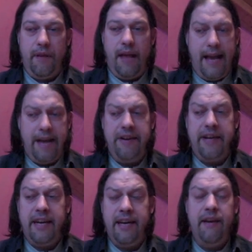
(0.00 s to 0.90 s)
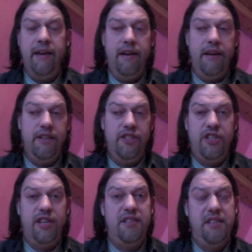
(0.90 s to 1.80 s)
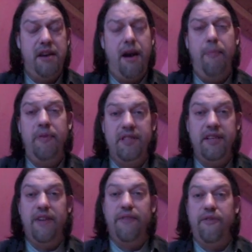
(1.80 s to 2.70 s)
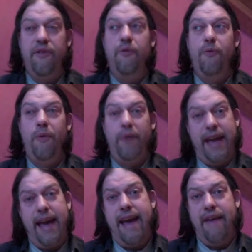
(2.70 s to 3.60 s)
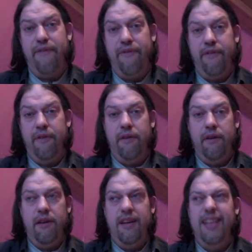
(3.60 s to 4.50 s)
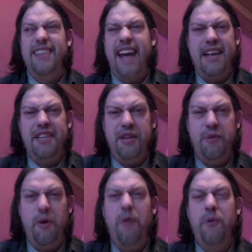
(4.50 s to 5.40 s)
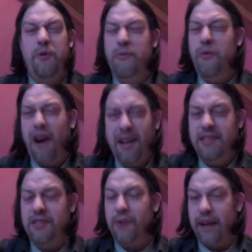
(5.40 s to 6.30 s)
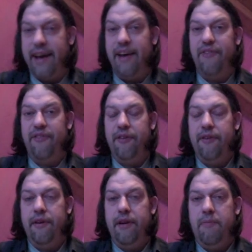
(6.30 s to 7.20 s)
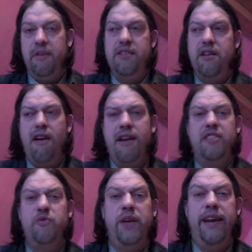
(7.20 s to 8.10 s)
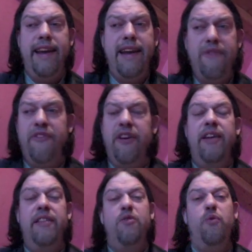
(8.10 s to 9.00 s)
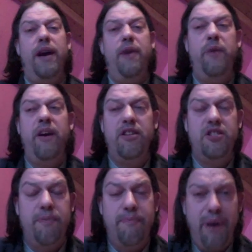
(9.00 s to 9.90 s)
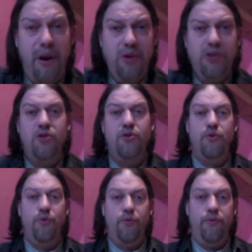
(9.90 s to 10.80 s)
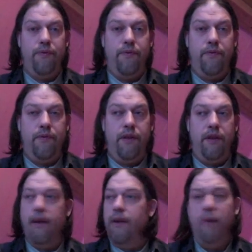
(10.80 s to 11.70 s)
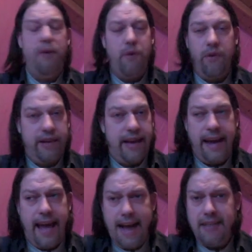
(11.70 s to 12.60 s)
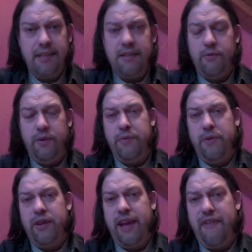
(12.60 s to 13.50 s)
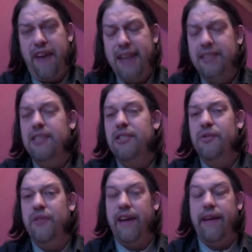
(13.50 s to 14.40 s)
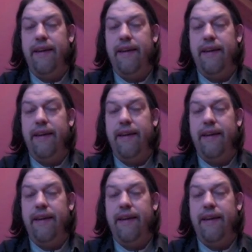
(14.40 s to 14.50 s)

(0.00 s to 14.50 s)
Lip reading: Anarchy is just the opposite of what we have. That's actually what we want to have. But as long as we live the way we are supposed to, we won't get access. We won't have access to that.